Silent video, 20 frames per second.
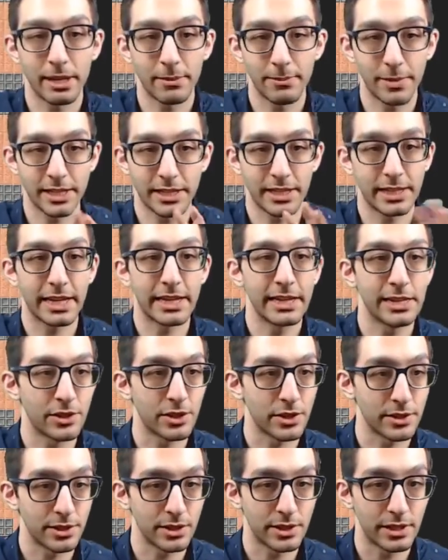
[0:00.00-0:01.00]
because again, these are
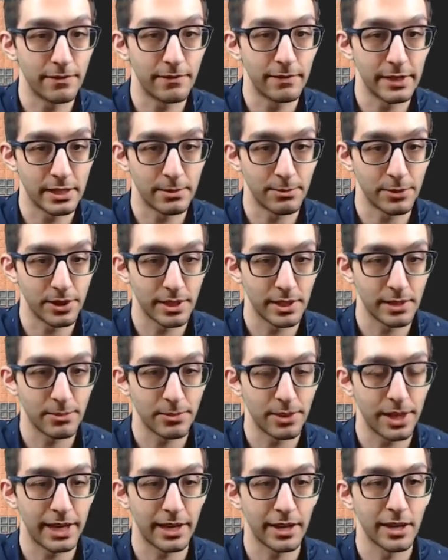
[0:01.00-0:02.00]
just invisible to the
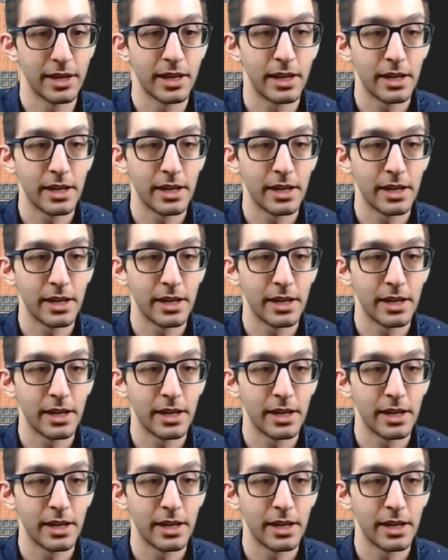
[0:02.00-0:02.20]
player.